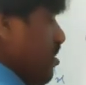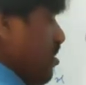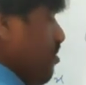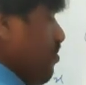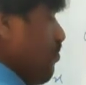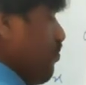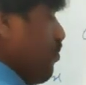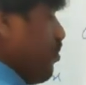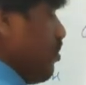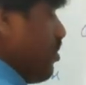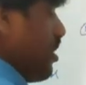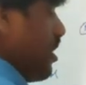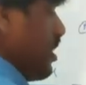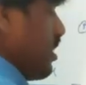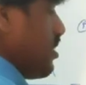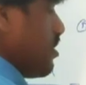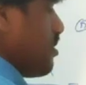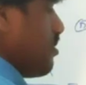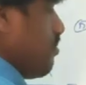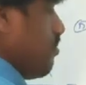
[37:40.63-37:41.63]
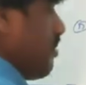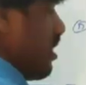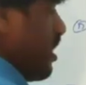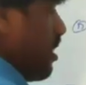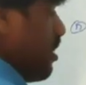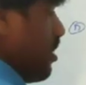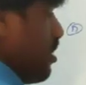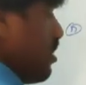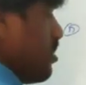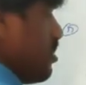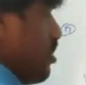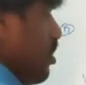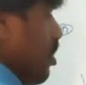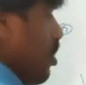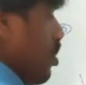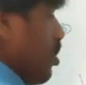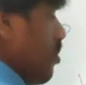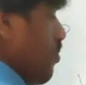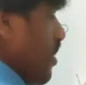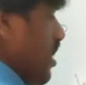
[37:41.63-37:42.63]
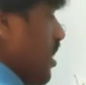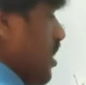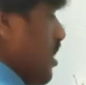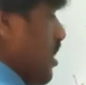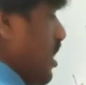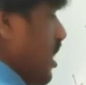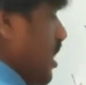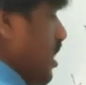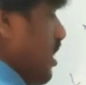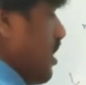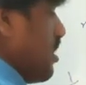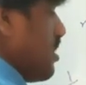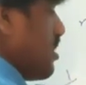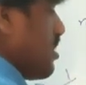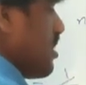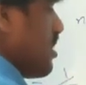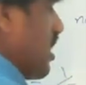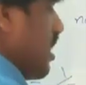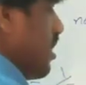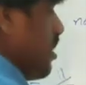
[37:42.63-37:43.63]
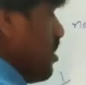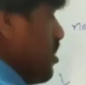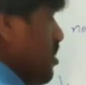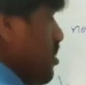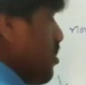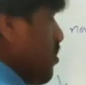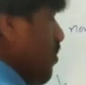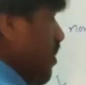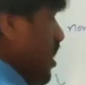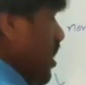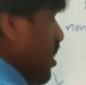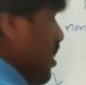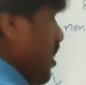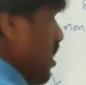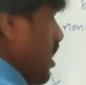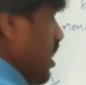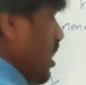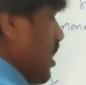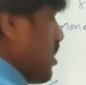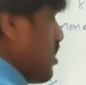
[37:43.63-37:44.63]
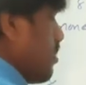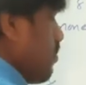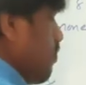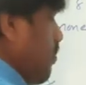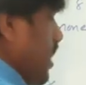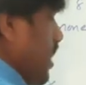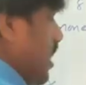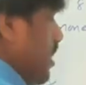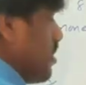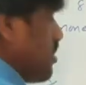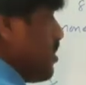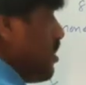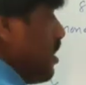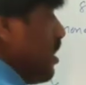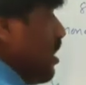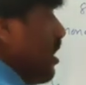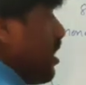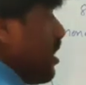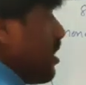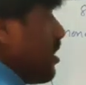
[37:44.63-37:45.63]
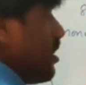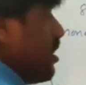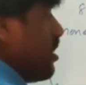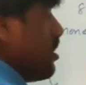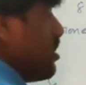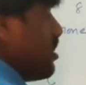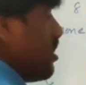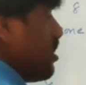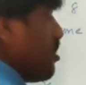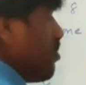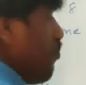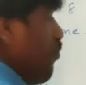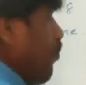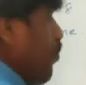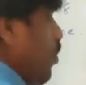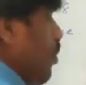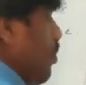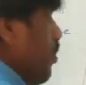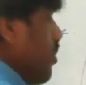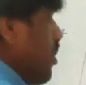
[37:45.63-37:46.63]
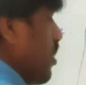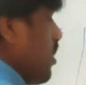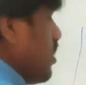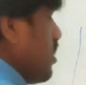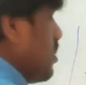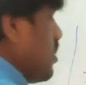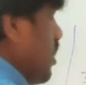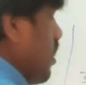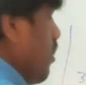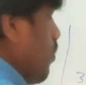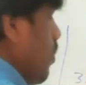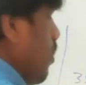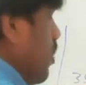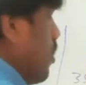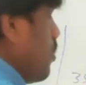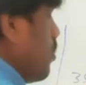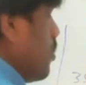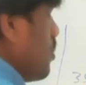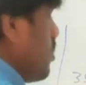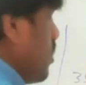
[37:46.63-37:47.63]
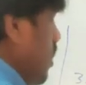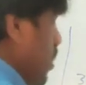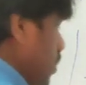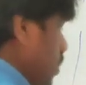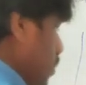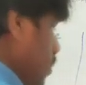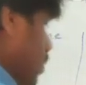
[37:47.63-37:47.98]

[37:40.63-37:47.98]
4x minus 20 sin square x plus this is 4 is equal to 0.